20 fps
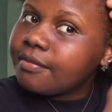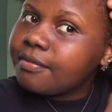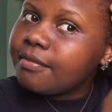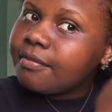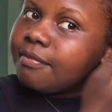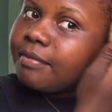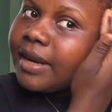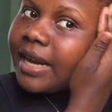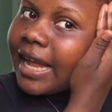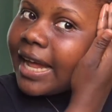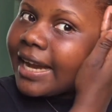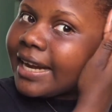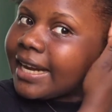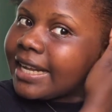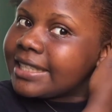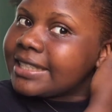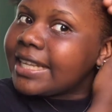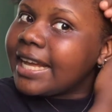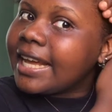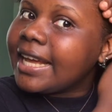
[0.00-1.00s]
blood
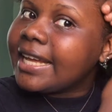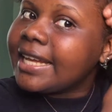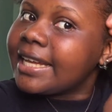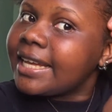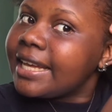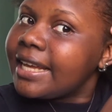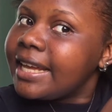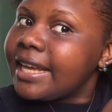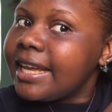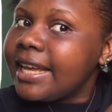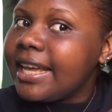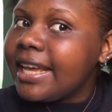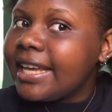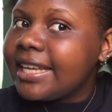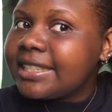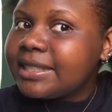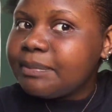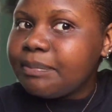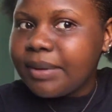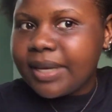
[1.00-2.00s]
as I
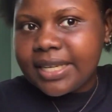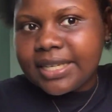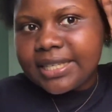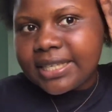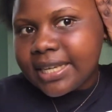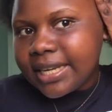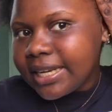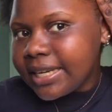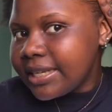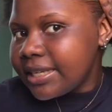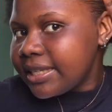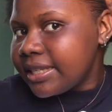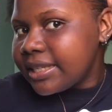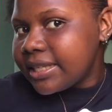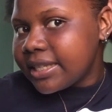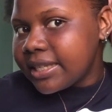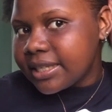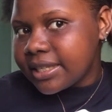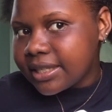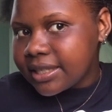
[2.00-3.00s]
expected
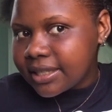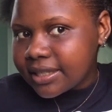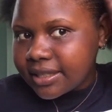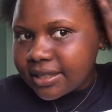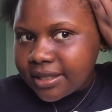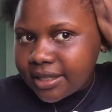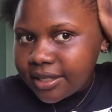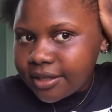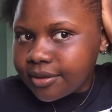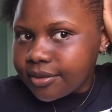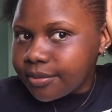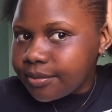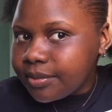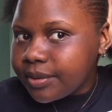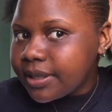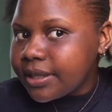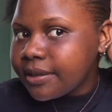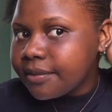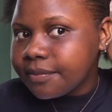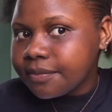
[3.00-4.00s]
there to
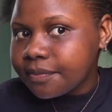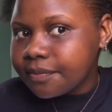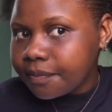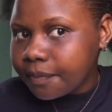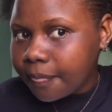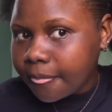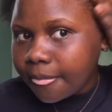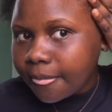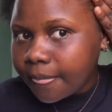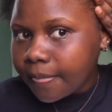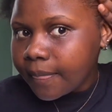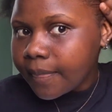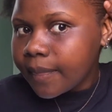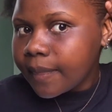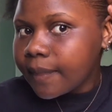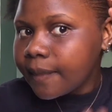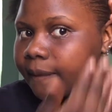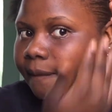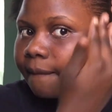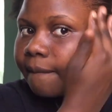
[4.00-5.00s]
be.
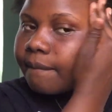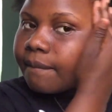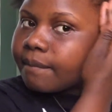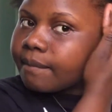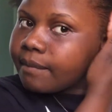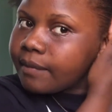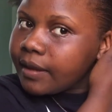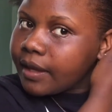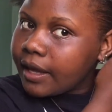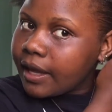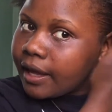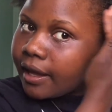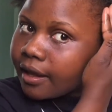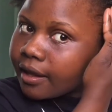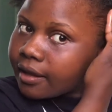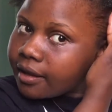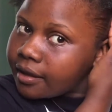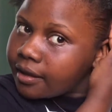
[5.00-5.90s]
Yeah.